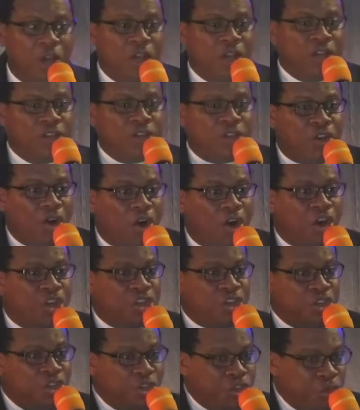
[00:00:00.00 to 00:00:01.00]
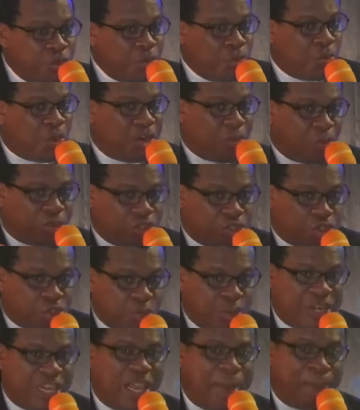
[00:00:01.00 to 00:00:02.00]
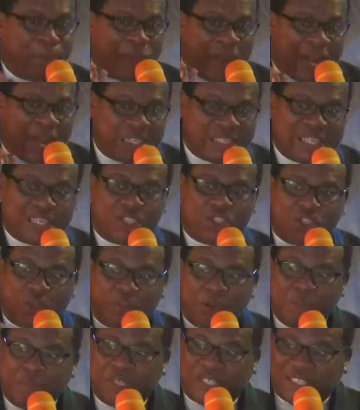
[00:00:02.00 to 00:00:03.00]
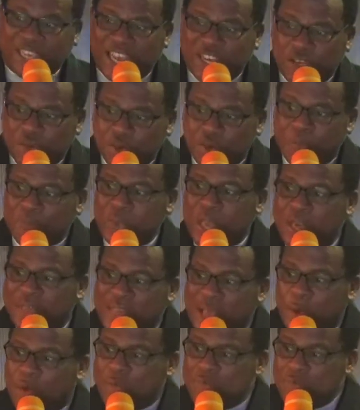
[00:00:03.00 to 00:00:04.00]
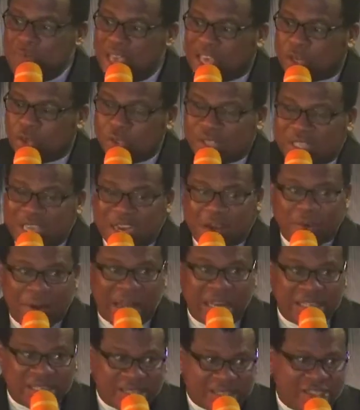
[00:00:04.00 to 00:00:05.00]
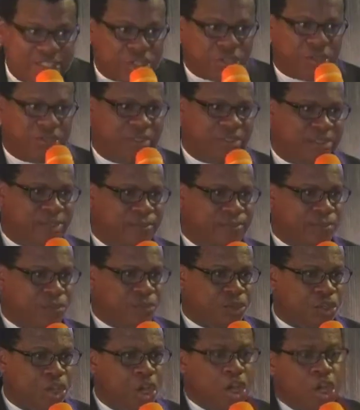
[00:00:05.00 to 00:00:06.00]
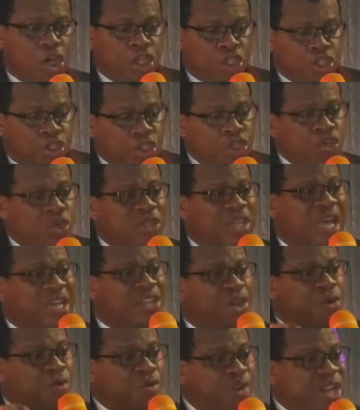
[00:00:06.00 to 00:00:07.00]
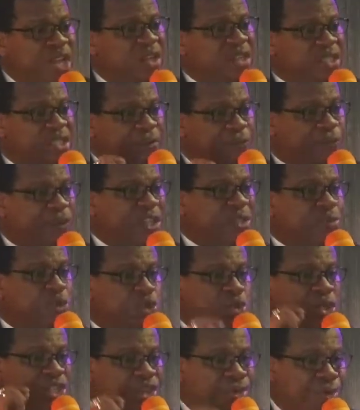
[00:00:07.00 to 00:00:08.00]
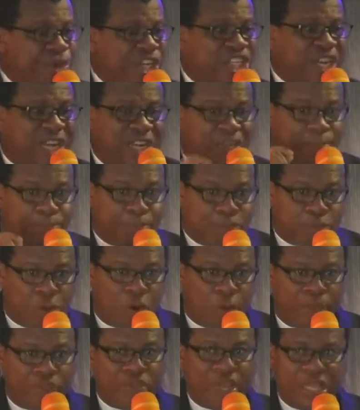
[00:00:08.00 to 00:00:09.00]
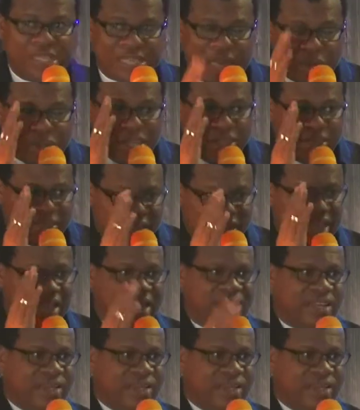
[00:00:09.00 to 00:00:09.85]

God knew what he was doing. He planted someone beside you that will make you take right decisions. Do you know that the real difference between the rich and the poor is how they think?